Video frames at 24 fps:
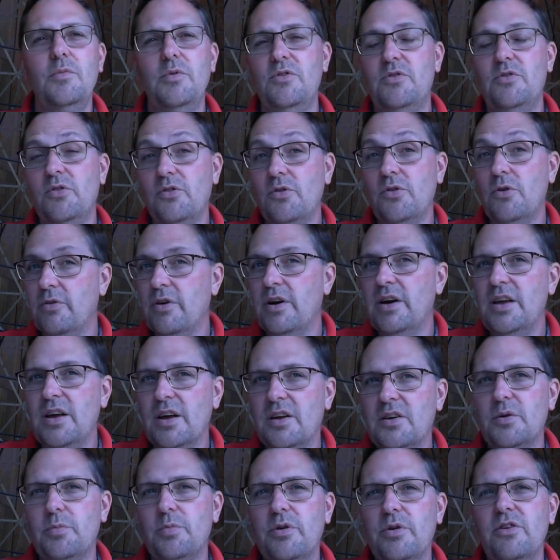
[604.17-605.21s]
which was
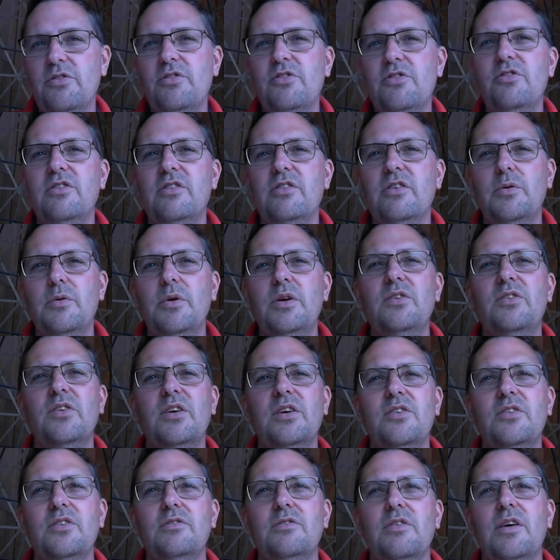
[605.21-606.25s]
already under pressure during
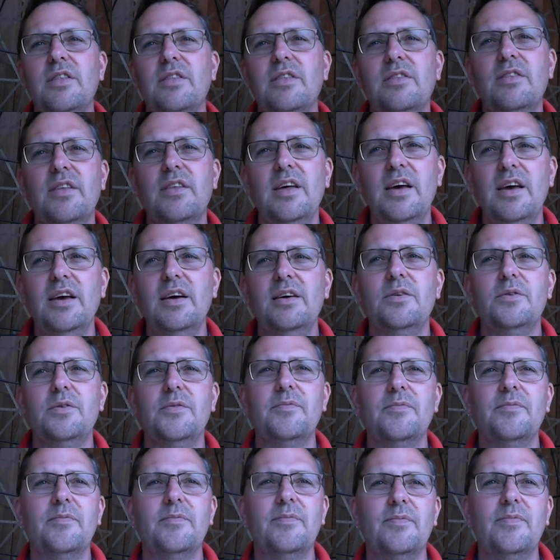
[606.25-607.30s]
winter to run the aircon.